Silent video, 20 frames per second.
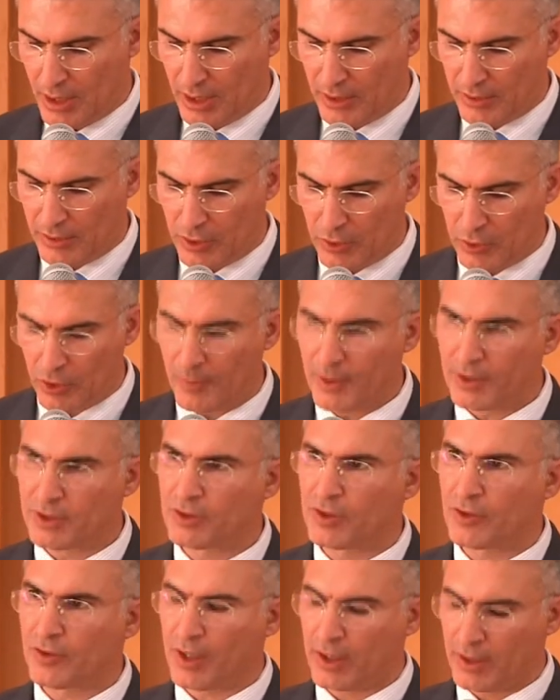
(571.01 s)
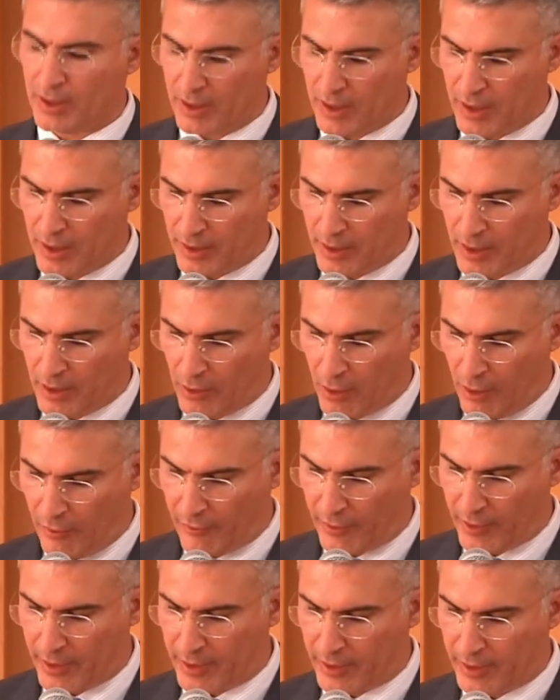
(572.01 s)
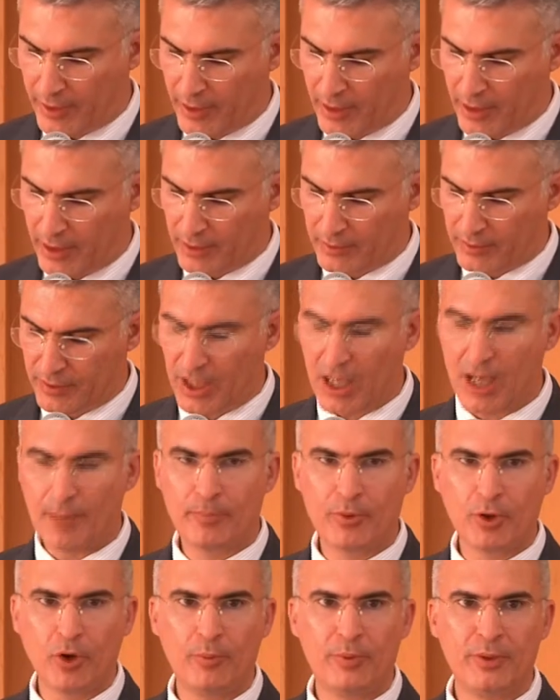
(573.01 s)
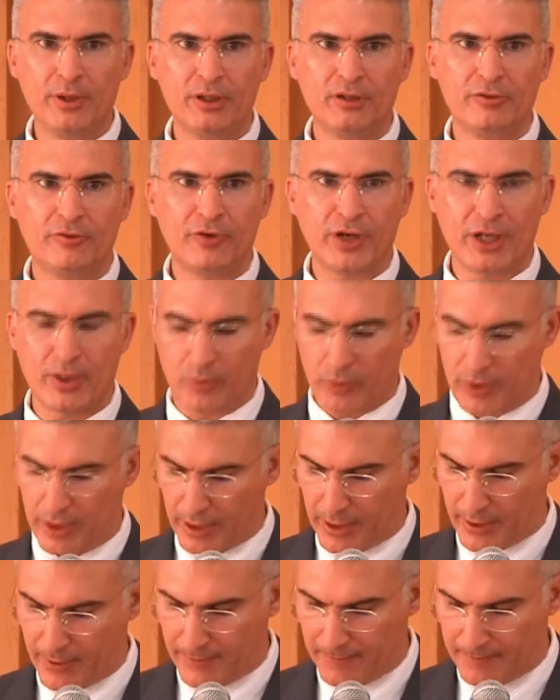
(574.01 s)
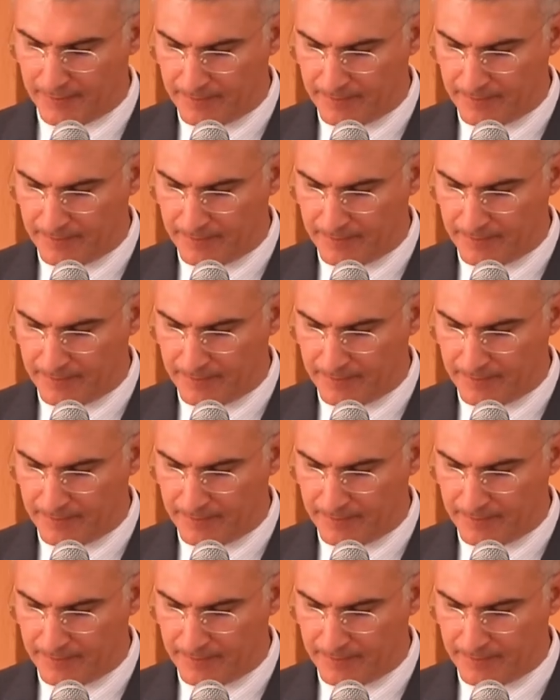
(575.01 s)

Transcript: in the Euro-Mediterranean area offer the appropriate framework